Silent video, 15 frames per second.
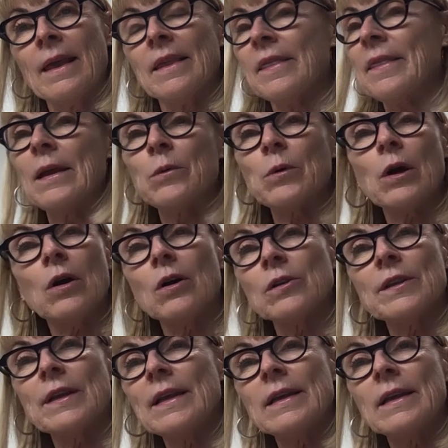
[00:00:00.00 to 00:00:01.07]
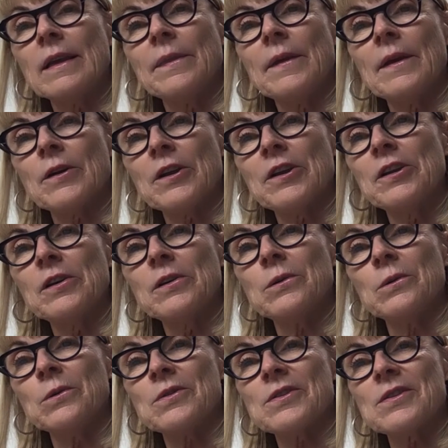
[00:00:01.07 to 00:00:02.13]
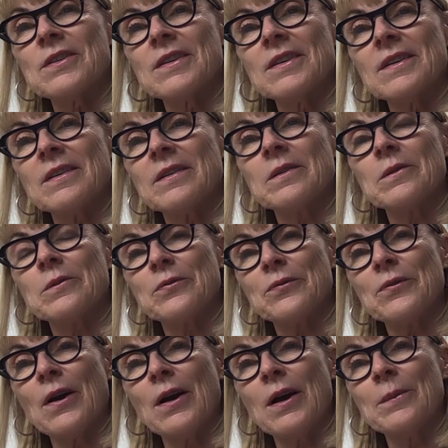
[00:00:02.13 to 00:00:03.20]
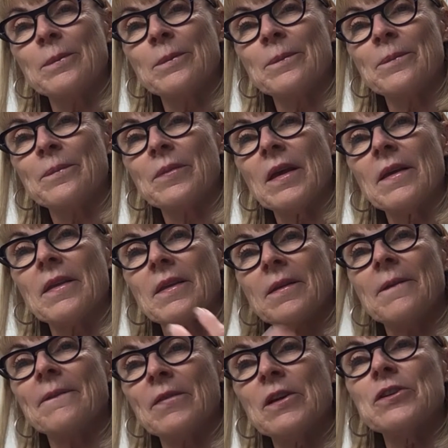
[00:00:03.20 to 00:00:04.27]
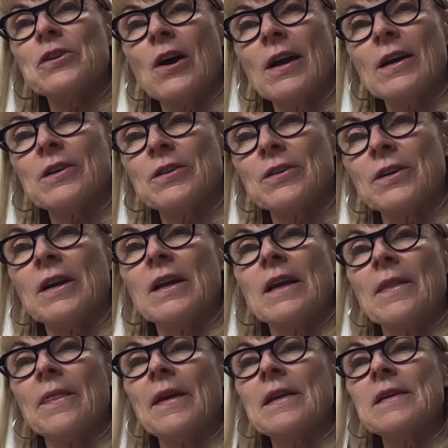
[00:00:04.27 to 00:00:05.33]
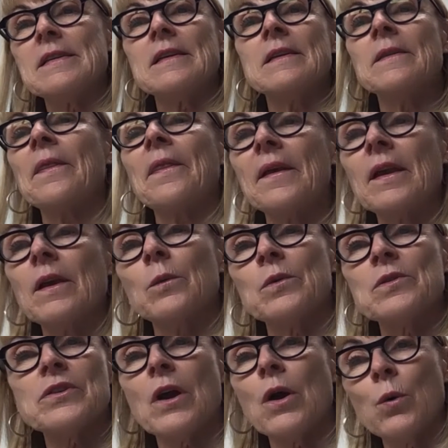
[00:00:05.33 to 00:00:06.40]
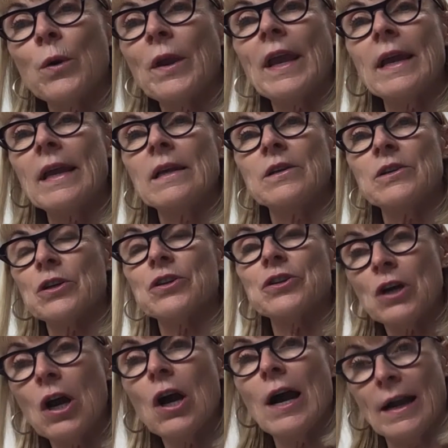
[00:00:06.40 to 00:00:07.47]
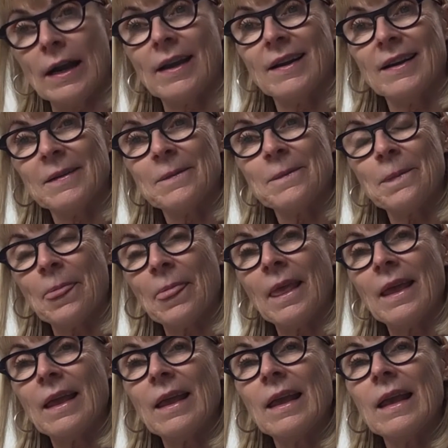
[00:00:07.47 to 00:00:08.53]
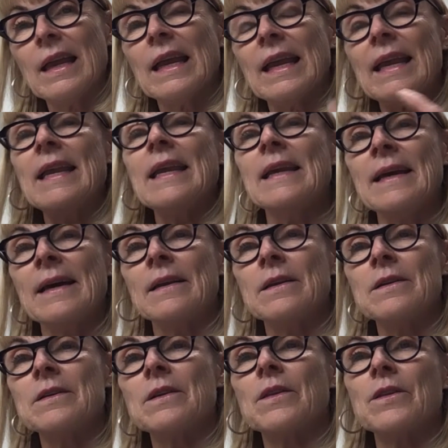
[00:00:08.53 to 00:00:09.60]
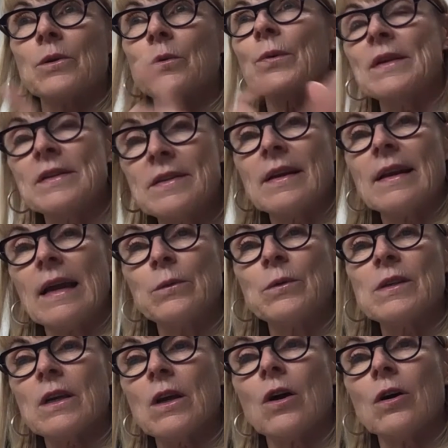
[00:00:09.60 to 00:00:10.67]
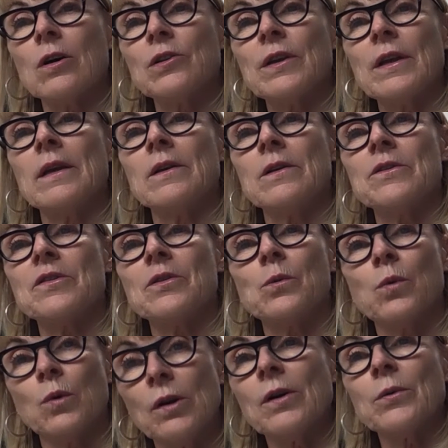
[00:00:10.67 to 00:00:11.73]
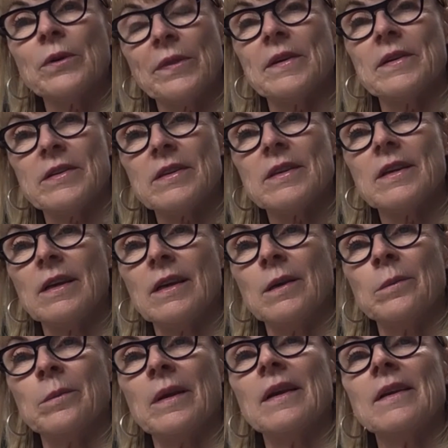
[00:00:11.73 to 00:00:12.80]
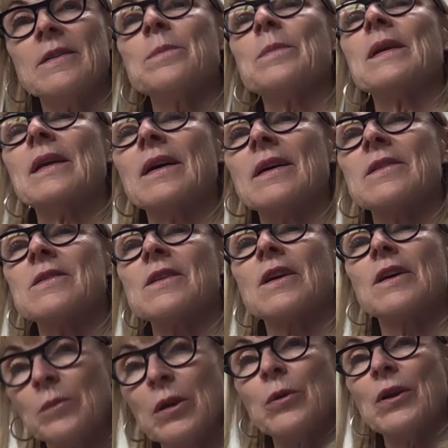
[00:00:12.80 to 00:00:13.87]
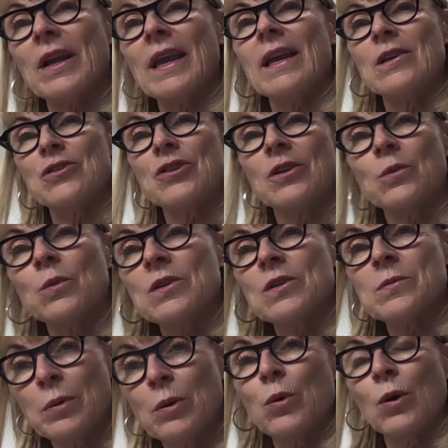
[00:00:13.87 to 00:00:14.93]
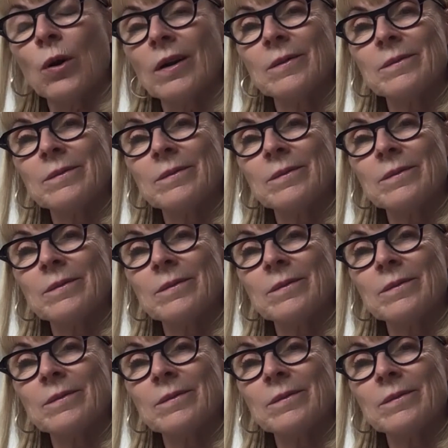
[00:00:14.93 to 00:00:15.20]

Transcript: they were all taking their cues from the doctor. They didn't think it was okay to talk. And the reason I was called in to work with this team is because communication was poor.